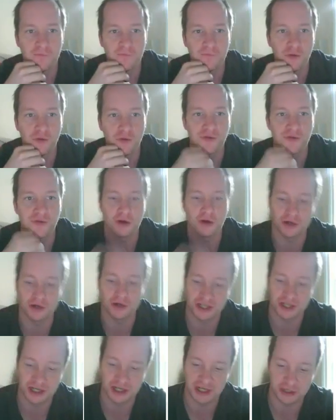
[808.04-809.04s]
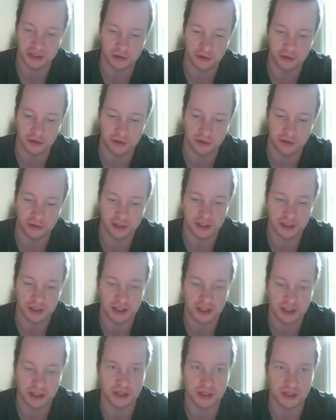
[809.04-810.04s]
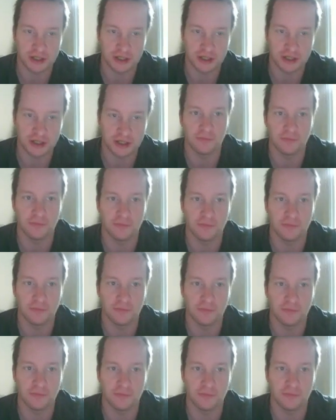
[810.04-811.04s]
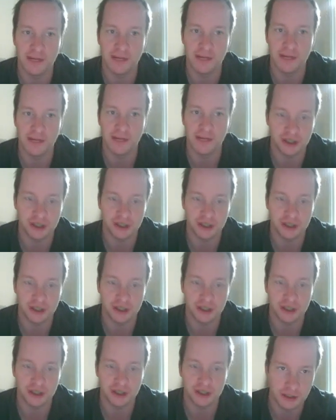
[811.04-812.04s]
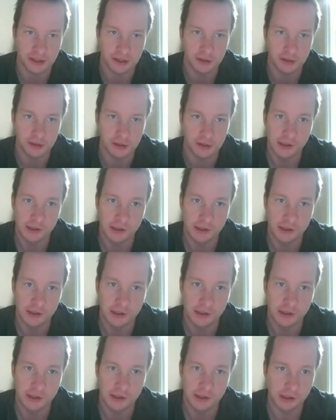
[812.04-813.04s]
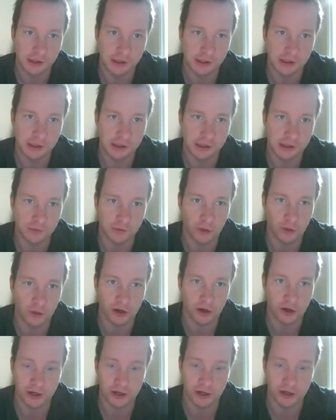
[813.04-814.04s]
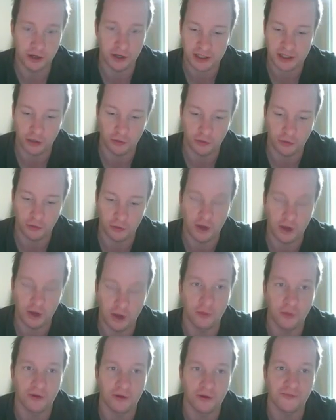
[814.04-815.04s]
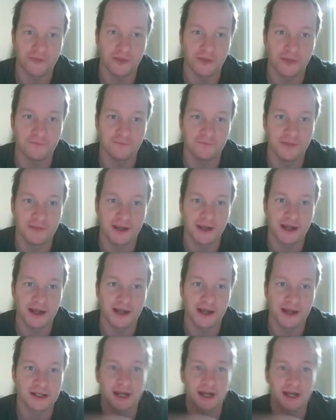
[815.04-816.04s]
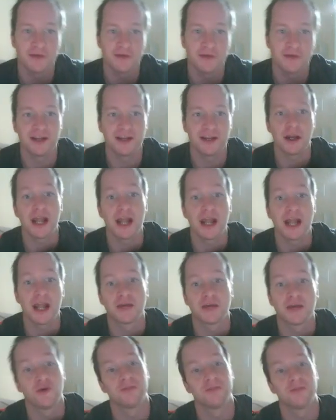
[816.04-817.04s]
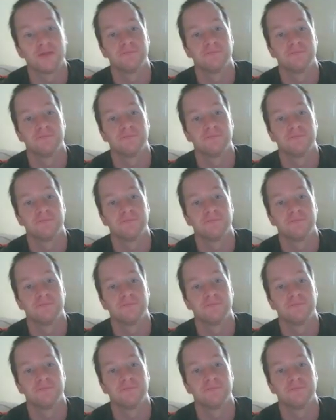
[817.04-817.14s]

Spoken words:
cryptocurrency T-shirt, since that's made Charlie Lee wearing this. I wonder if they actually have it on Litecoin.